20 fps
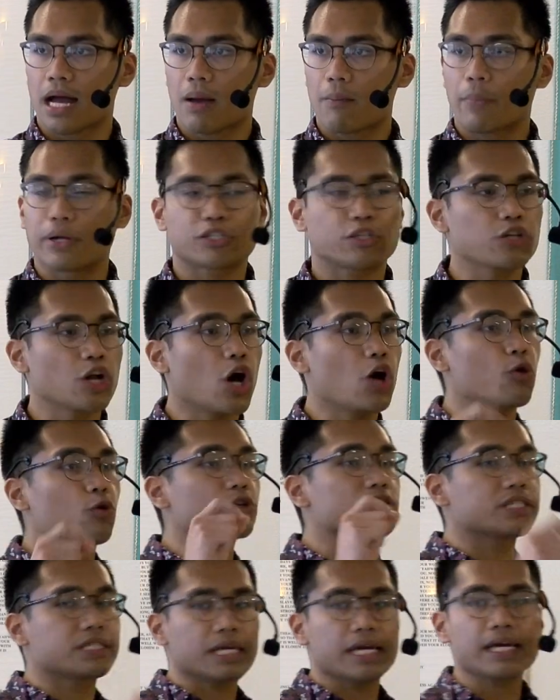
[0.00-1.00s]
But you know who
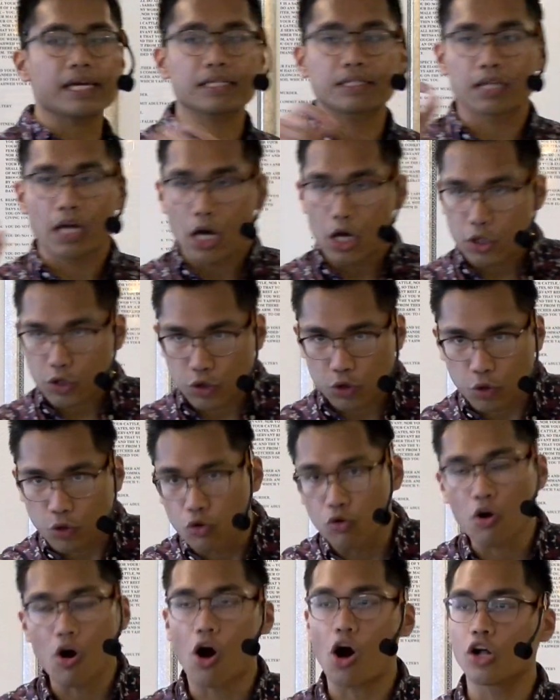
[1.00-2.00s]
sees
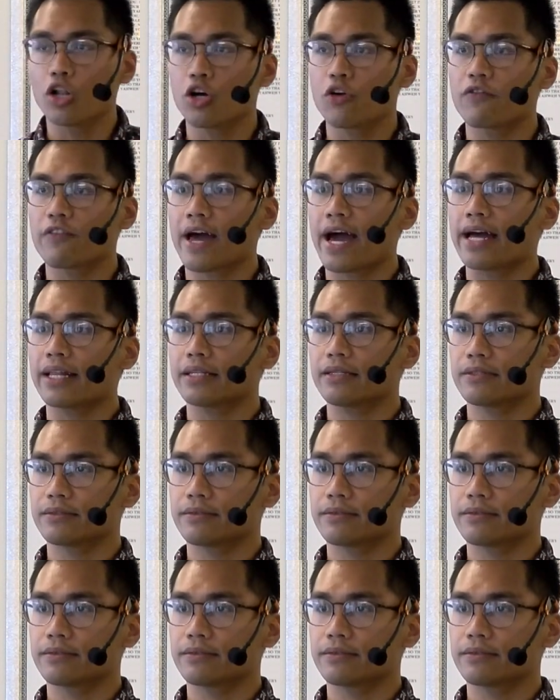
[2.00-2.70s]
through all of that?